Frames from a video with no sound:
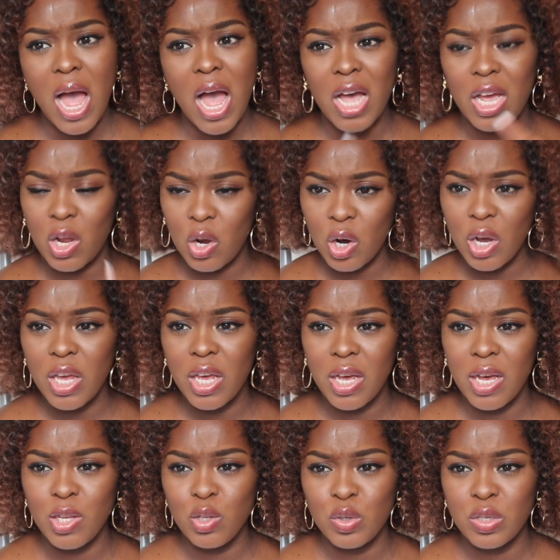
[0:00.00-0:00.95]
I got
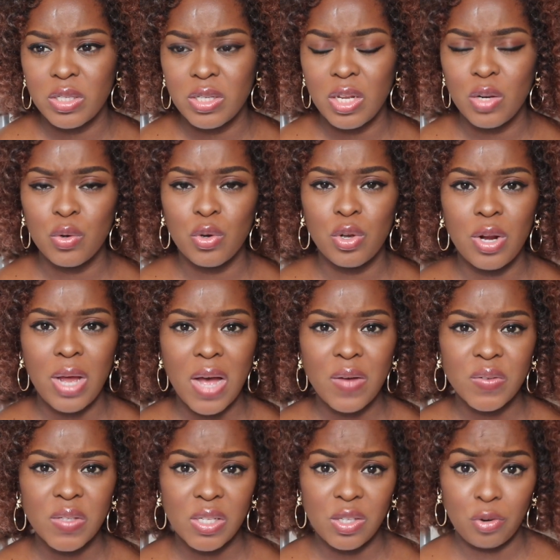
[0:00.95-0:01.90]
here, you said you're gonna have
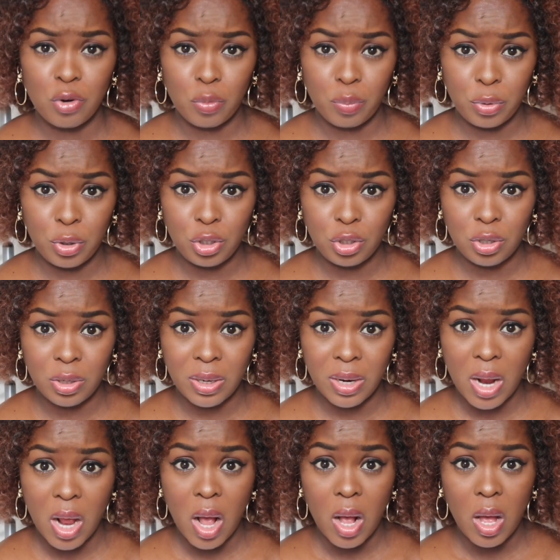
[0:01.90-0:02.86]
cesarean operation.
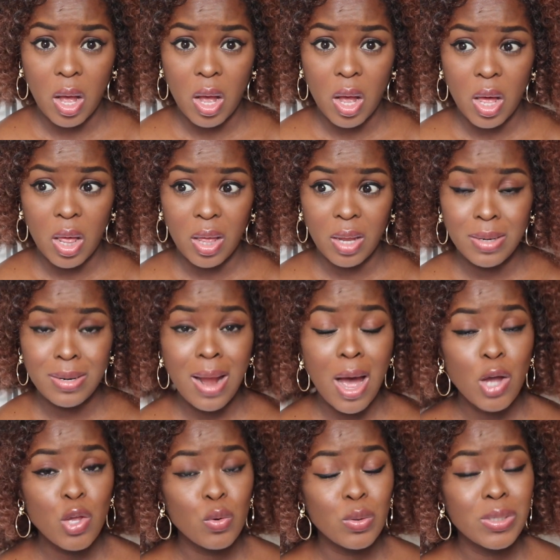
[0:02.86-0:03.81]

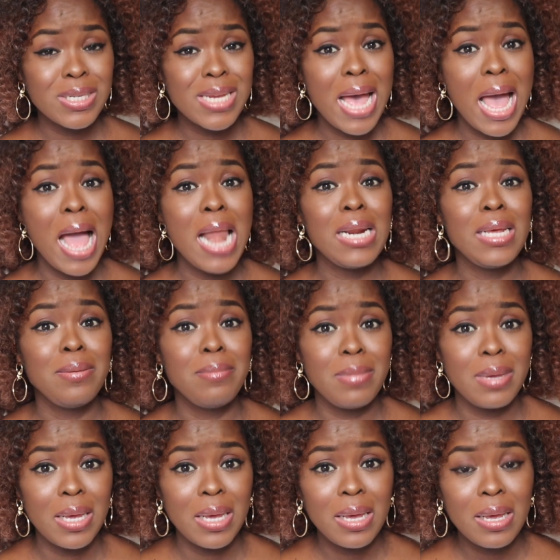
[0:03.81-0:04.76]
Now you're telling
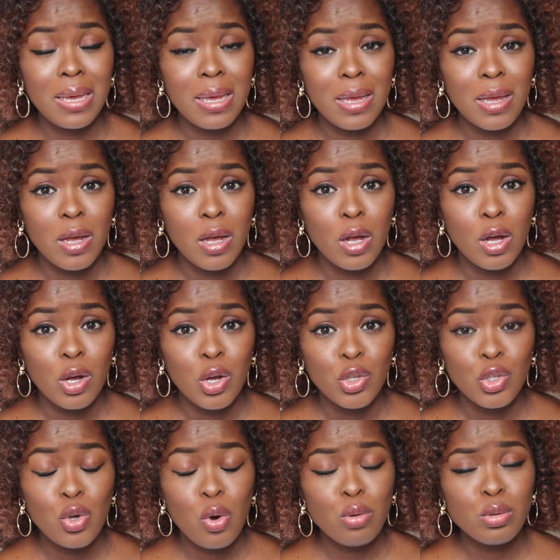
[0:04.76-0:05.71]
me
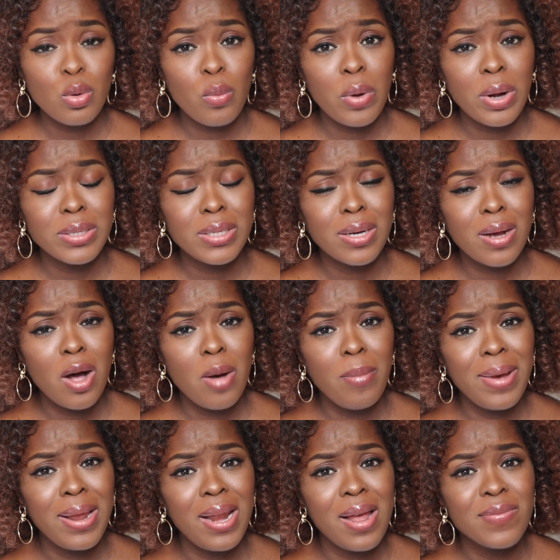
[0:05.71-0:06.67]
you also want to take out
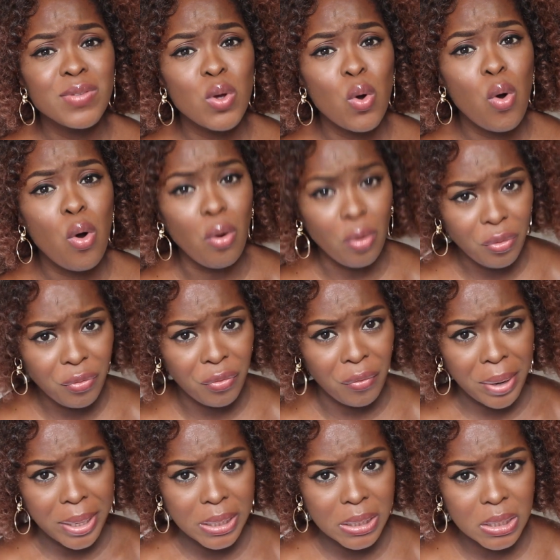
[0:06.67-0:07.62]
my left
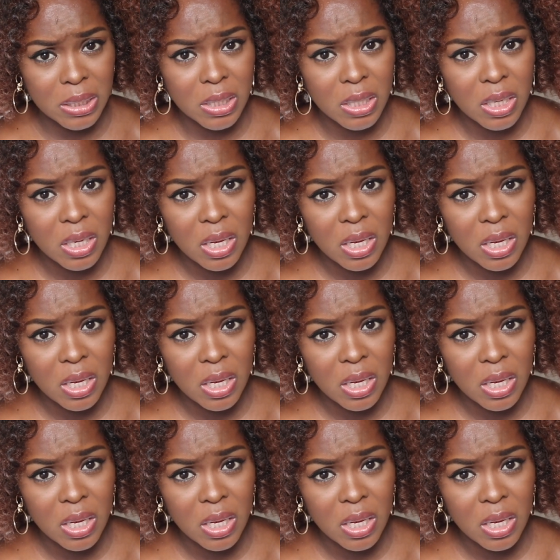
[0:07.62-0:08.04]
ovaries.